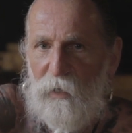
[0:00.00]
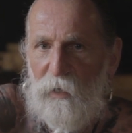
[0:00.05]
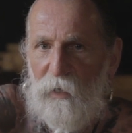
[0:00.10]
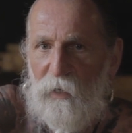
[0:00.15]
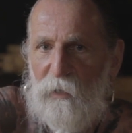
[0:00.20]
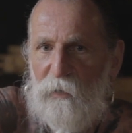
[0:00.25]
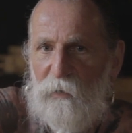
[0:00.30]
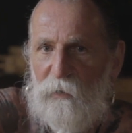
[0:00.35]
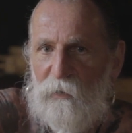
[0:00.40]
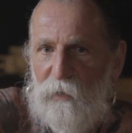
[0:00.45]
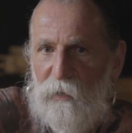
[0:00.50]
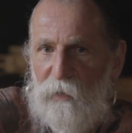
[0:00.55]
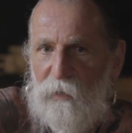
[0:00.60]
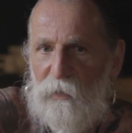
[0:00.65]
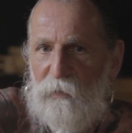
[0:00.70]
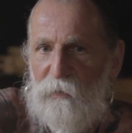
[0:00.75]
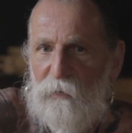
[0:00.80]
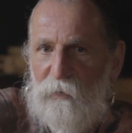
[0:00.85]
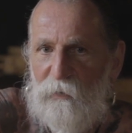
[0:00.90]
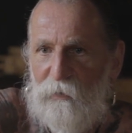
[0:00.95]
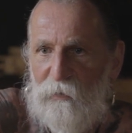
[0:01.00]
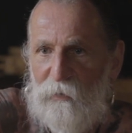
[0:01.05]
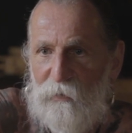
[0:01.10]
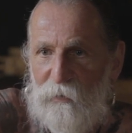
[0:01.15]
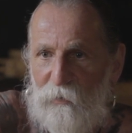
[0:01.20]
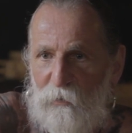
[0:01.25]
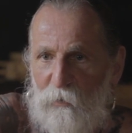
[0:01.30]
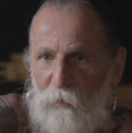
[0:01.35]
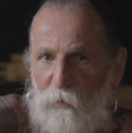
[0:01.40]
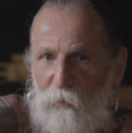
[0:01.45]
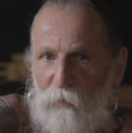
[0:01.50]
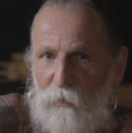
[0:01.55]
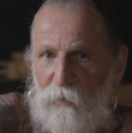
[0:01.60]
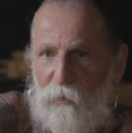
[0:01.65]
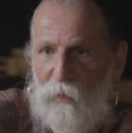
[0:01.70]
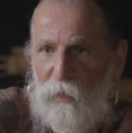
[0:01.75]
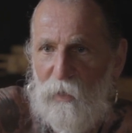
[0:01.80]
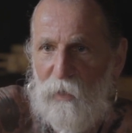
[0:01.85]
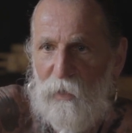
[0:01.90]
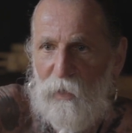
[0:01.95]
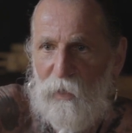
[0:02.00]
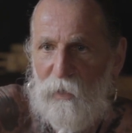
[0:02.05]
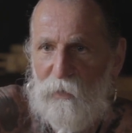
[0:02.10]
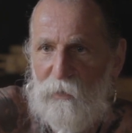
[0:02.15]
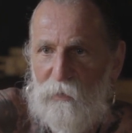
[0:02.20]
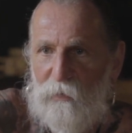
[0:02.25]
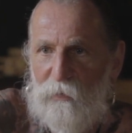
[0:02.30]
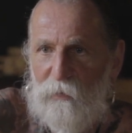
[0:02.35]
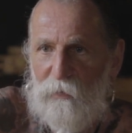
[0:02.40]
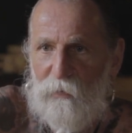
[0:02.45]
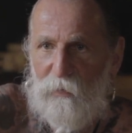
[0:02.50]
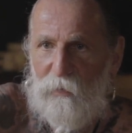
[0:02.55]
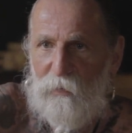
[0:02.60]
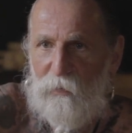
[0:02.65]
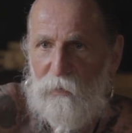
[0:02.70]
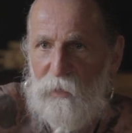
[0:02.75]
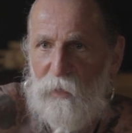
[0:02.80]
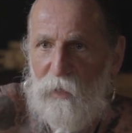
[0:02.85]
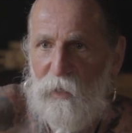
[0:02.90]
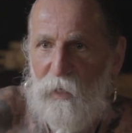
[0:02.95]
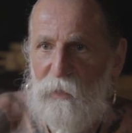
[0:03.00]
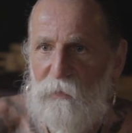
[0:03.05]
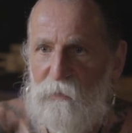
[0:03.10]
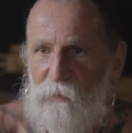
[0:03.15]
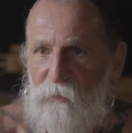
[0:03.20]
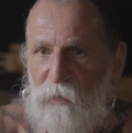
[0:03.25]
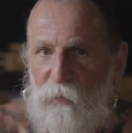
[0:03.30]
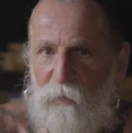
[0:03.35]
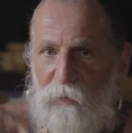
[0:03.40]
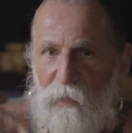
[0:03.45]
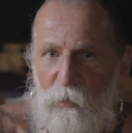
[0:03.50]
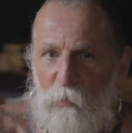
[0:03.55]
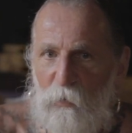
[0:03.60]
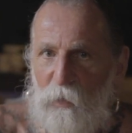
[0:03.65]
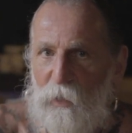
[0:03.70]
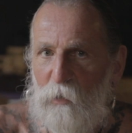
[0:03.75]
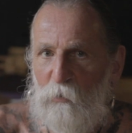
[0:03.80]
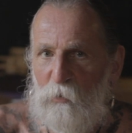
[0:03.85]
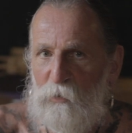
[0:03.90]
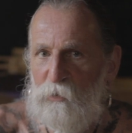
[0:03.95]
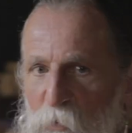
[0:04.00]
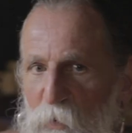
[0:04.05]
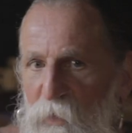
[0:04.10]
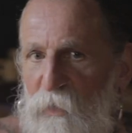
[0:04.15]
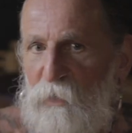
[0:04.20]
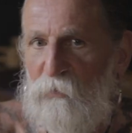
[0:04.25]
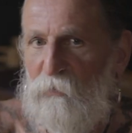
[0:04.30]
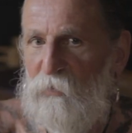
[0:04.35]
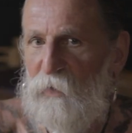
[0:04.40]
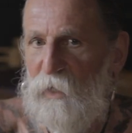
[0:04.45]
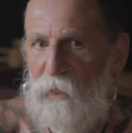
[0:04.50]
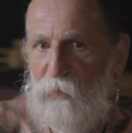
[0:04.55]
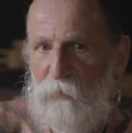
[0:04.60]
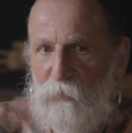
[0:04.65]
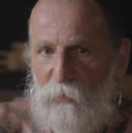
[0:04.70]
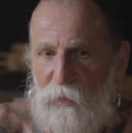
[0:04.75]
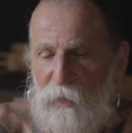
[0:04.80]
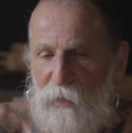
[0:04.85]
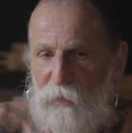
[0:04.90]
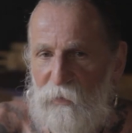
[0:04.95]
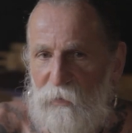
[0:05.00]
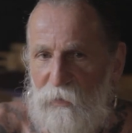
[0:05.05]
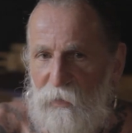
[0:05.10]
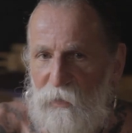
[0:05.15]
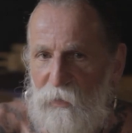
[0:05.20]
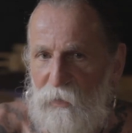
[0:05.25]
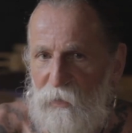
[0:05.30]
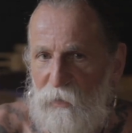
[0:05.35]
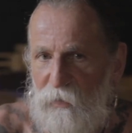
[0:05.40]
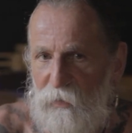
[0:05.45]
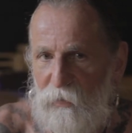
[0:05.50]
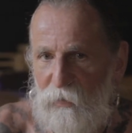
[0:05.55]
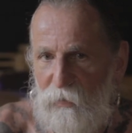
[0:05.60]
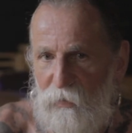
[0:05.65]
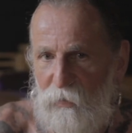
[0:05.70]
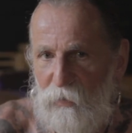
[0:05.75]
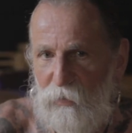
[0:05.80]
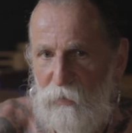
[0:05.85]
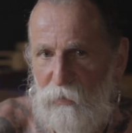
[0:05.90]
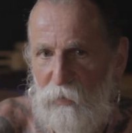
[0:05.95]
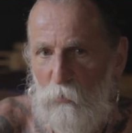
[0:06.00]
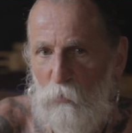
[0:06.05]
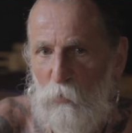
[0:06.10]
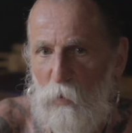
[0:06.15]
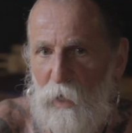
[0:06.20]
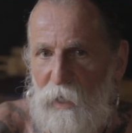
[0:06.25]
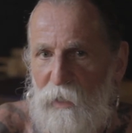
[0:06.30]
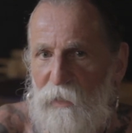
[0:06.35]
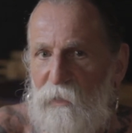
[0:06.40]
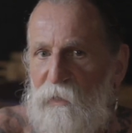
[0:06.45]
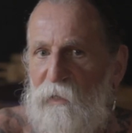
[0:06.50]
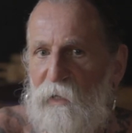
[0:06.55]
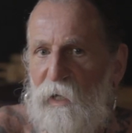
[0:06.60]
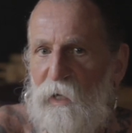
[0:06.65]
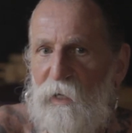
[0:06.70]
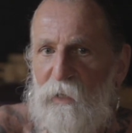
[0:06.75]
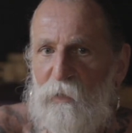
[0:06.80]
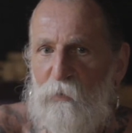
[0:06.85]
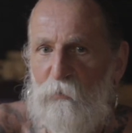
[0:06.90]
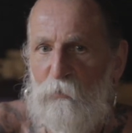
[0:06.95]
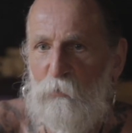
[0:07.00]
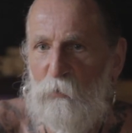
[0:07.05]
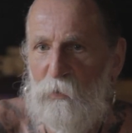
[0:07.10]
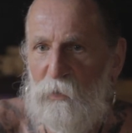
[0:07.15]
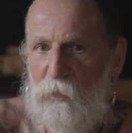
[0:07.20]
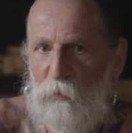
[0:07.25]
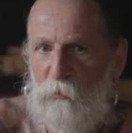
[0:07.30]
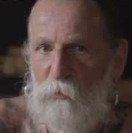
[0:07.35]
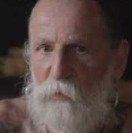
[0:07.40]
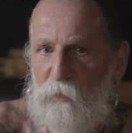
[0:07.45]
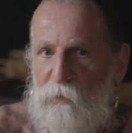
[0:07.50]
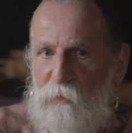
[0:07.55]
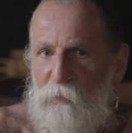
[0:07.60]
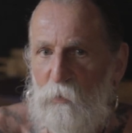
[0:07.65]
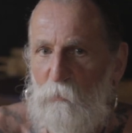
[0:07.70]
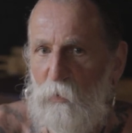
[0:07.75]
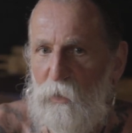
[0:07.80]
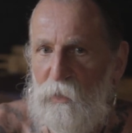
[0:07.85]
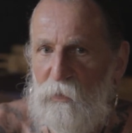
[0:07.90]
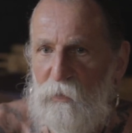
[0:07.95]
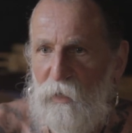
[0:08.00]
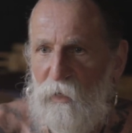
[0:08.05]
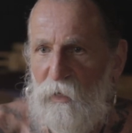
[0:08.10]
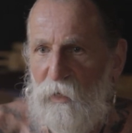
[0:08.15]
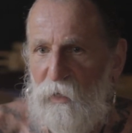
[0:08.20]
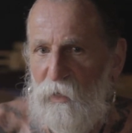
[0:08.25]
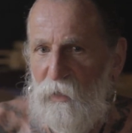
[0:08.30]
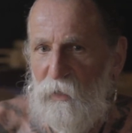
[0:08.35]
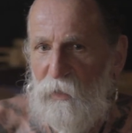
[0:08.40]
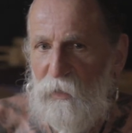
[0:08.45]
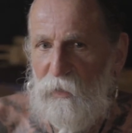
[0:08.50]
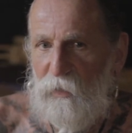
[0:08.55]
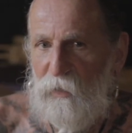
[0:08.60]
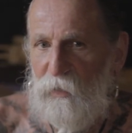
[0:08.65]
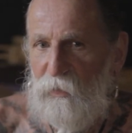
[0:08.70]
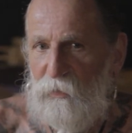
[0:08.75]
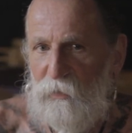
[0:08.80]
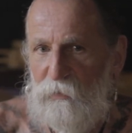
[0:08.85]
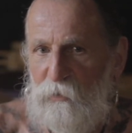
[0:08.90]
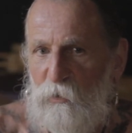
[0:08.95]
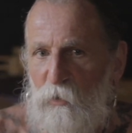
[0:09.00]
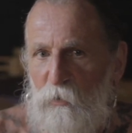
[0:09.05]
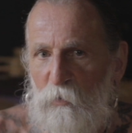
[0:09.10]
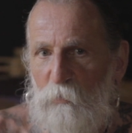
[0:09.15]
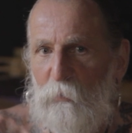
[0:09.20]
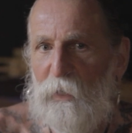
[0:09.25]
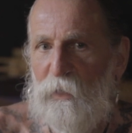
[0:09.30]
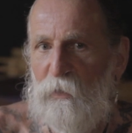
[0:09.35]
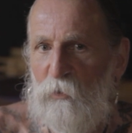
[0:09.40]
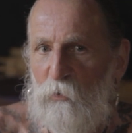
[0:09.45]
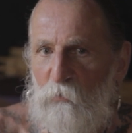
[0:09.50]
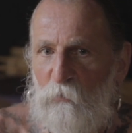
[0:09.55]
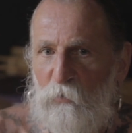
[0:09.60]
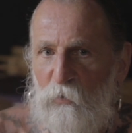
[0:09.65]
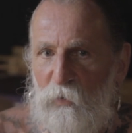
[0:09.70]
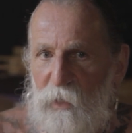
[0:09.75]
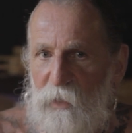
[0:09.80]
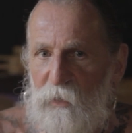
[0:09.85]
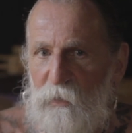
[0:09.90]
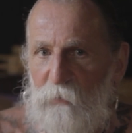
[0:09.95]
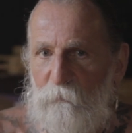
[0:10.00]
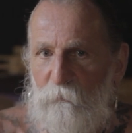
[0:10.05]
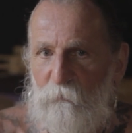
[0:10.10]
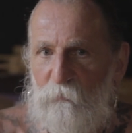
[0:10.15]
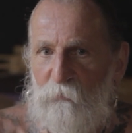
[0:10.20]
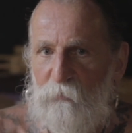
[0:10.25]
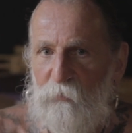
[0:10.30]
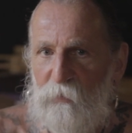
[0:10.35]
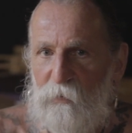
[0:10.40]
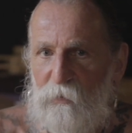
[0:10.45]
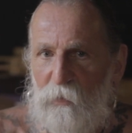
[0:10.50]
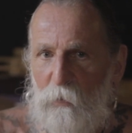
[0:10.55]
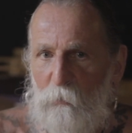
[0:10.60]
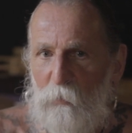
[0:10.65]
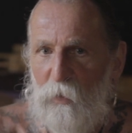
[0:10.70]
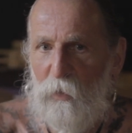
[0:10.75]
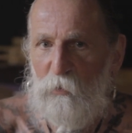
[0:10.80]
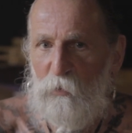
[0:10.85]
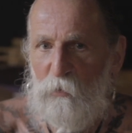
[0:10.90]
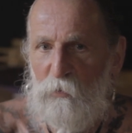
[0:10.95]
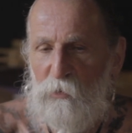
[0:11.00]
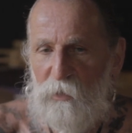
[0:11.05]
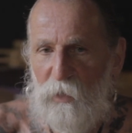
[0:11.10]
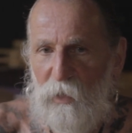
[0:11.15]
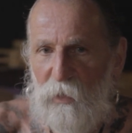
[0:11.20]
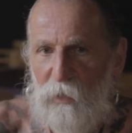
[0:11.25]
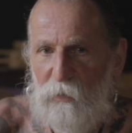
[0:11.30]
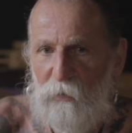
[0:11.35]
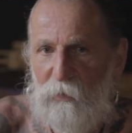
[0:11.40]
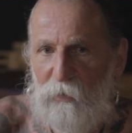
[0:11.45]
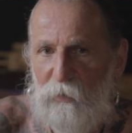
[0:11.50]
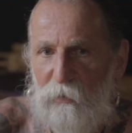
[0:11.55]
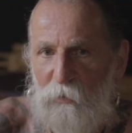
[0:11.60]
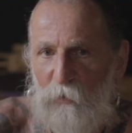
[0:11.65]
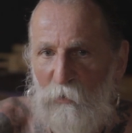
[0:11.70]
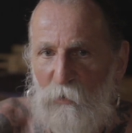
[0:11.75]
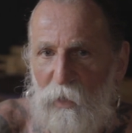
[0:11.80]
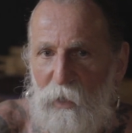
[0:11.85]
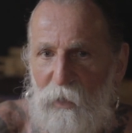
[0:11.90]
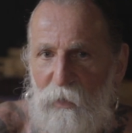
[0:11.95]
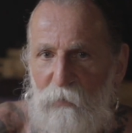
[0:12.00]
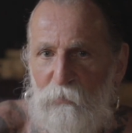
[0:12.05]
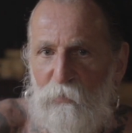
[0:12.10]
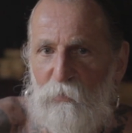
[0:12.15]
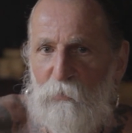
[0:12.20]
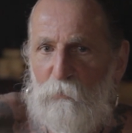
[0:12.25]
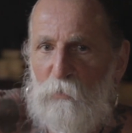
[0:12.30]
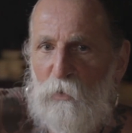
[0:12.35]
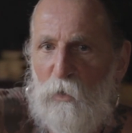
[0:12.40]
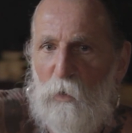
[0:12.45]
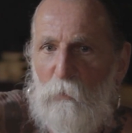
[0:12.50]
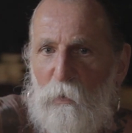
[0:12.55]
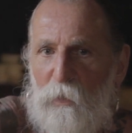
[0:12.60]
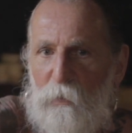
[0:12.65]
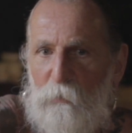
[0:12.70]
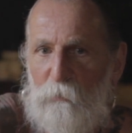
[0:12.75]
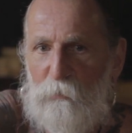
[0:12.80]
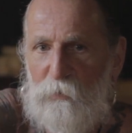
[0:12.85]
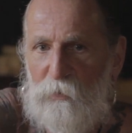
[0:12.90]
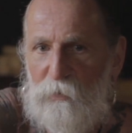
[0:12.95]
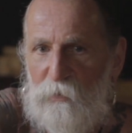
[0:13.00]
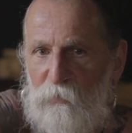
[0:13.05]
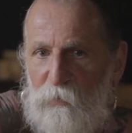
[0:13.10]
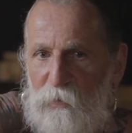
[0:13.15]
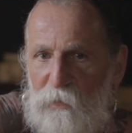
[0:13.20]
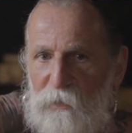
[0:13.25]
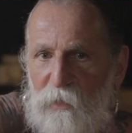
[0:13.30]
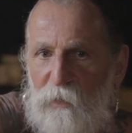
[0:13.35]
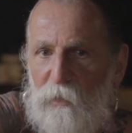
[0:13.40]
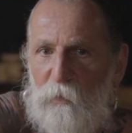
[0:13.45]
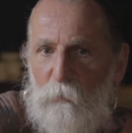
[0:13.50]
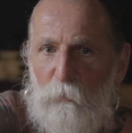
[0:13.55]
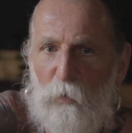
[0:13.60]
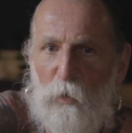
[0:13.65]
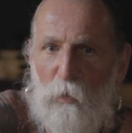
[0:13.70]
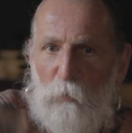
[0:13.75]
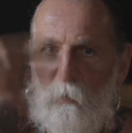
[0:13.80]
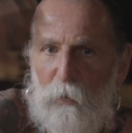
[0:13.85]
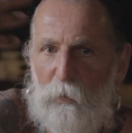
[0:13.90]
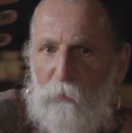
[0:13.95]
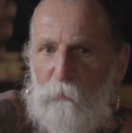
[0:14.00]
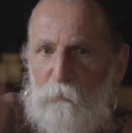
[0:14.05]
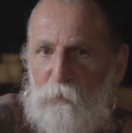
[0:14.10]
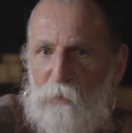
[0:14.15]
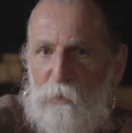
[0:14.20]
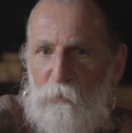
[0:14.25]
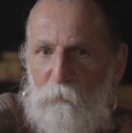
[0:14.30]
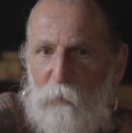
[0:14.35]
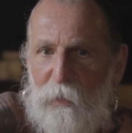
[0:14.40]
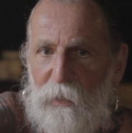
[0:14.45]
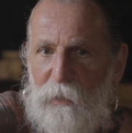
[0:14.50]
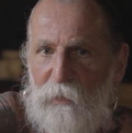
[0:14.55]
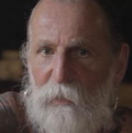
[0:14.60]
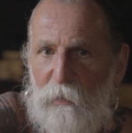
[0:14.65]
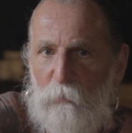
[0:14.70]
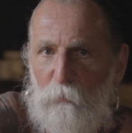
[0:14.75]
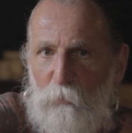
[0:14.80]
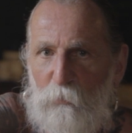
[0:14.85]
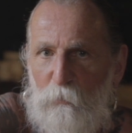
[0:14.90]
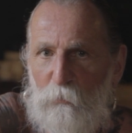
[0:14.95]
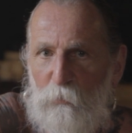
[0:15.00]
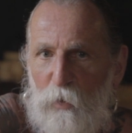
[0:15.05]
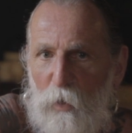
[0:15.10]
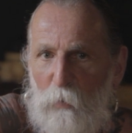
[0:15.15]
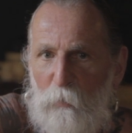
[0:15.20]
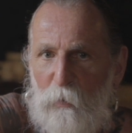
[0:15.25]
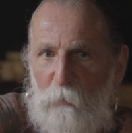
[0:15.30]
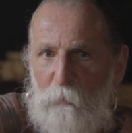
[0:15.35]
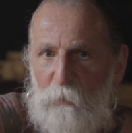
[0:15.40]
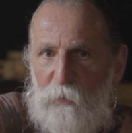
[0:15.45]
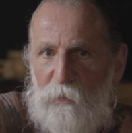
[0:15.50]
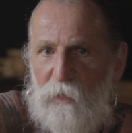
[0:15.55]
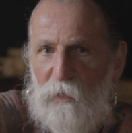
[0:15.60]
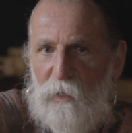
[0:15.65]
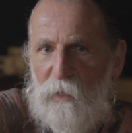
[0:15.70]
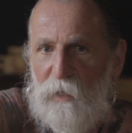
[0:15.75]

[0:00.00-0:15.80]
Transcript: And then I realized suddenly when I was 25 that uh, the wildlife without discipline does not make you free somehow you start to have problems, physical problems, mental problems.